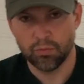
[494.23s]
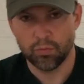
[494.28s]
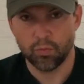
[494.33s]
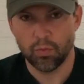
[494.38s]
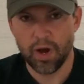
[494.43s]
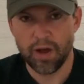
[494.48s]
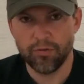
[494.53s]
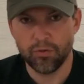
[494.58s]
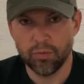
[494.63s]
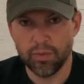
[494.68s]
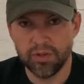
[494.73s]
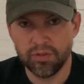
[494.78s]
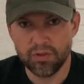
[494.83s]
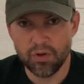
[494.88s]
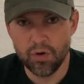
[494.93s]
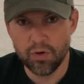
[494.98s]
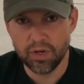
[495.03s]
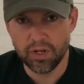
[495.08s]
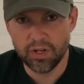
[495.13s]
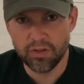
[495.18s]
rifleman
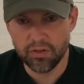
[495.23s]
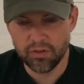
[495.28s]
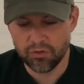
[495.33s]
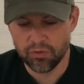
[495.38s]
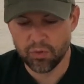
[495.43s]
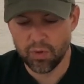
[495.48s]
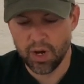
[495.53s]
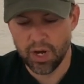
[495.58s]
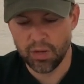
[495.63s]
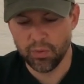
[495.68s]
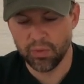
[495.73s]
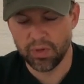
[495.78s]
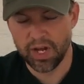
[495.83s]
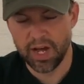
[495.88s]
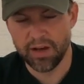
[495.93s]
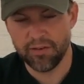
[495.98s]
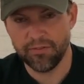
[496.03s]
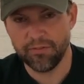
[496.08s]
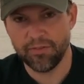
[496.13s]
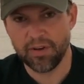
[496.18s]
token in the squad would
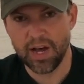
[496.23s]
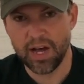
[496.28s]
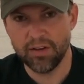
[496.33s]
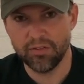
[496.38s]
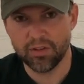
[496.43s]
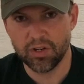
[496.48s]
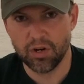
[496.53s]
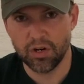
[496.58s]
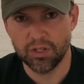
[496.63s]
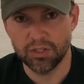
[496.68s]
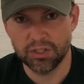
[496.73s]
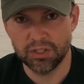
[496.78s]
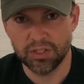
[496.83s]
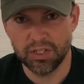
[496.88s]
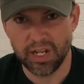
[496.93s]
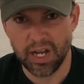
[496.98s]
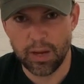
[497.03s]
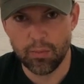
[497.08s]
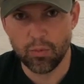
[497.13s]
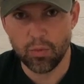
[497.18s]
have 5 cards in the
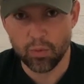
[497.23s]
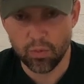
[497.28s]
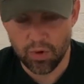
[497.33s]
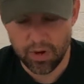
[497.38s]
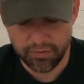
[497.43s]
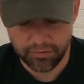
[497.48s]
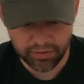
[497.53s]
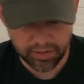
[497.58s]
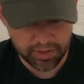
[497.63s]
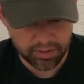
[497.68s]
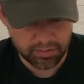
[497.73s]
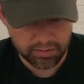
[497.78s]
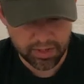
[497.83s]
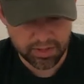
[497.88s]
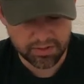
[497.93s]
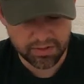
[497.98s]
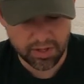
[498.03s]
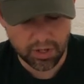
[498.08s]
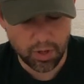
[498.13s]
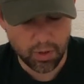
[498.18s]
game, roughly.
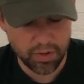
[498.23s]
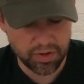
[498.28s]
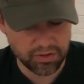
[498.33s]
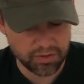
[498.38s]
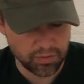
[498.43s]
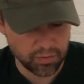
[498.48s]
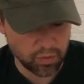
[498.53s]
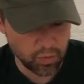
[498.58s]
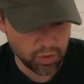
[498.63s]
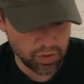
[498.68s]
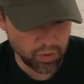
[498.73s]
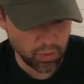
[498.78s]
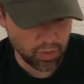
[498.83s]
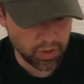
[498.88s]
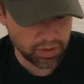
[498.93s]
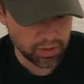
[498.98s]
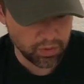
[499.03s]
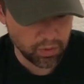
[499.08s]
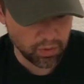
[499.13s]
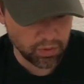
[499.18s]
That's not always a
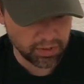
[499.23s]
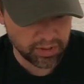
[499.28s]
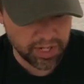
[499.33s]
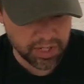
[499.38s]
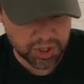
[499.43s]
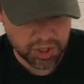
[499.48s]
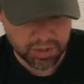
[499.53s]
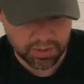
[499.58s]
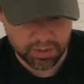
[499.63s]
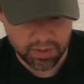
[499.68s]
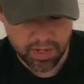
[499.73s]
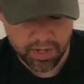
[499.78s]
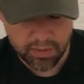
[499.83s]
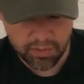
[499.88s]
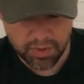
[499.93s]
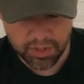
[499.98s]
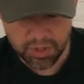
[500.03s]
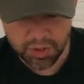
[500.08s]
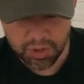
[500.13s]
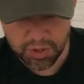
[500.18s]
one-to-one correlation,
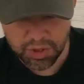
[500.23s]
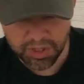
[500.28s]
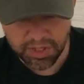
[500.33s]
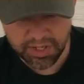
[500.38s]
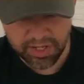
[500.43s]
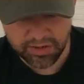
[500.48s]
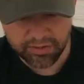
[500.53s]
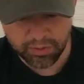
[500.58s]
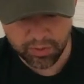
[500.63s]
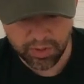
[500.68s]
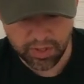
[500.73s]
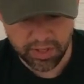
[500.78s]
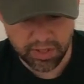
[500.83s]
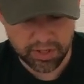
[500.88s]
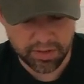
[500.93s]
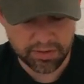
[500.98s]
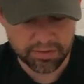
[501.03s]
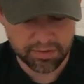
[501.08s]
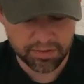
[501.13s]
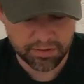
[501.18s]
but usually that's what it
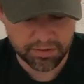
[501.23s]
is.